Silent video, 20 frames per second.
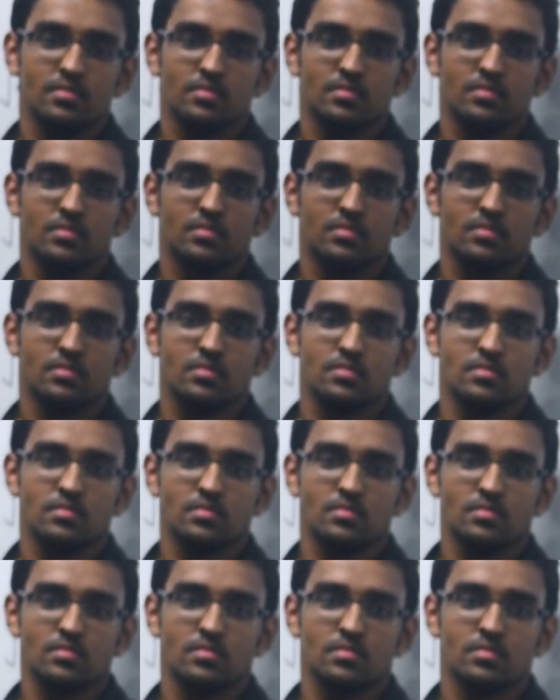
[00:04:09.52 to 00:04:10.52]

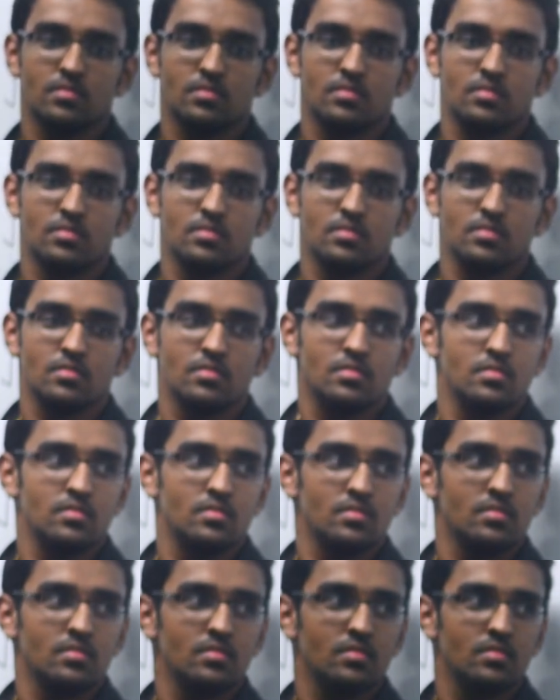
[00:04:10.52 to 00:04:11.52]

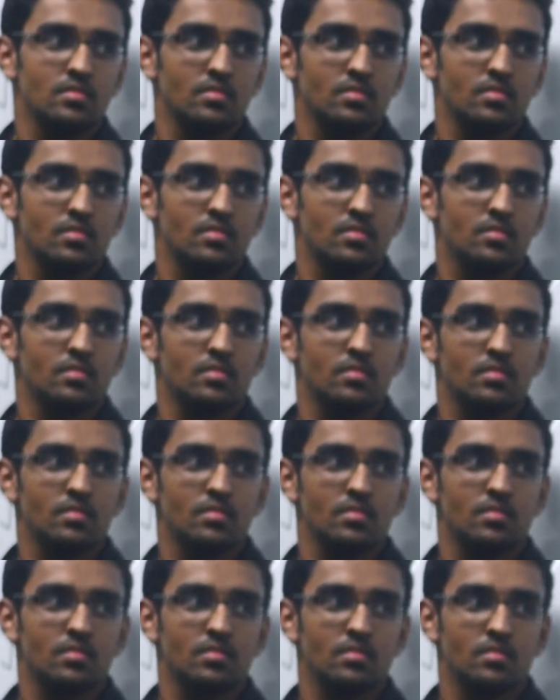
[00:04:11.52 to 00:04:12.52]

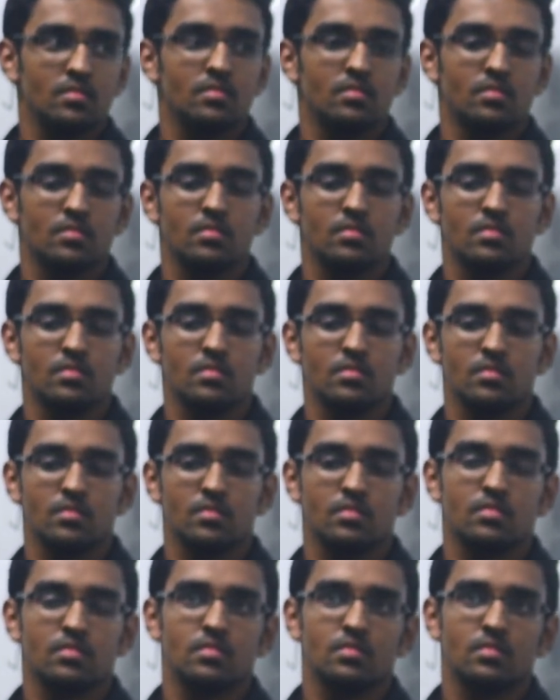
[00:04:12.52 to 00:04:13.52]

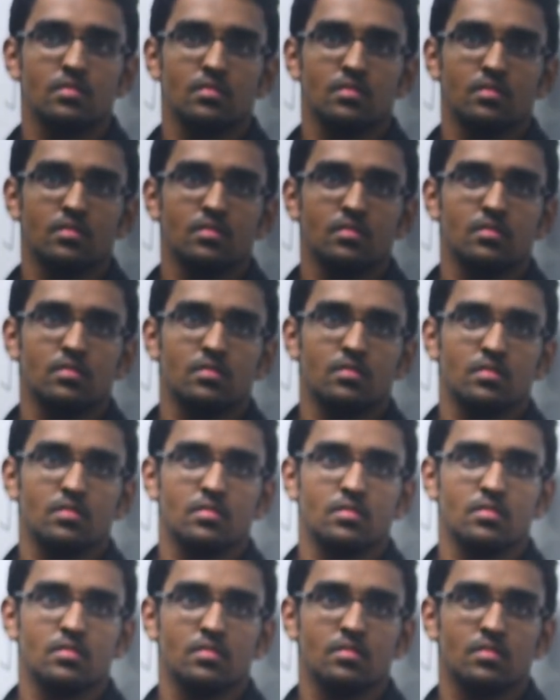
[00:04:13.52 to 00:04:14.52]

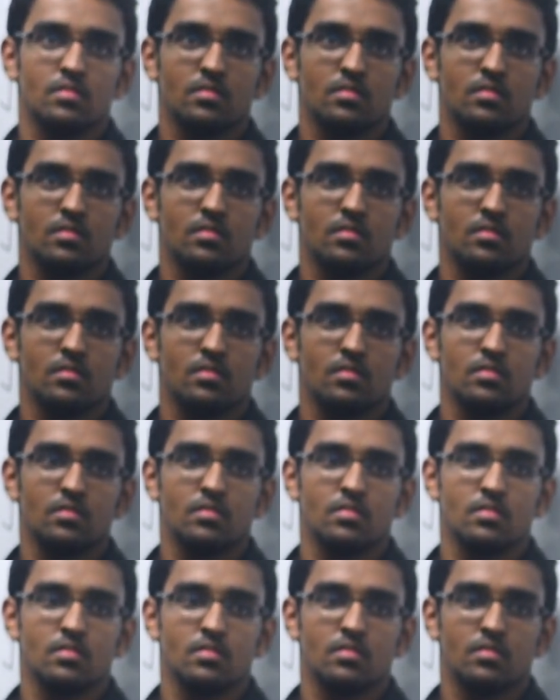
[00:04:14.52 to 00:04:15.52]

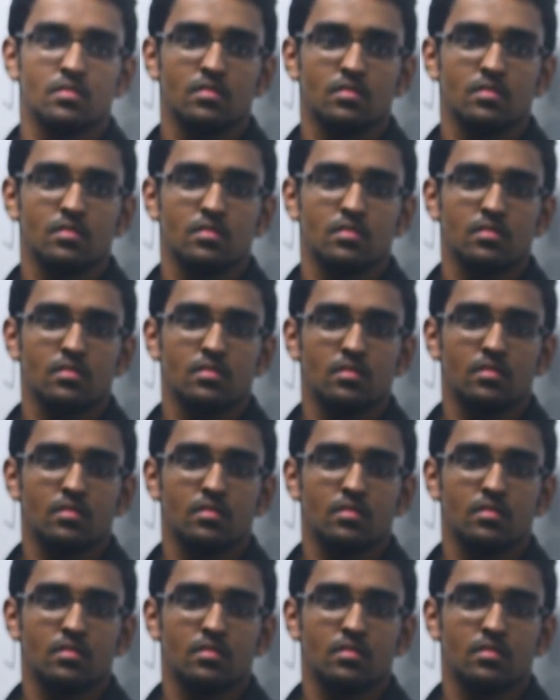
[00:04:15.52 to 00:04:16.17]
(silent)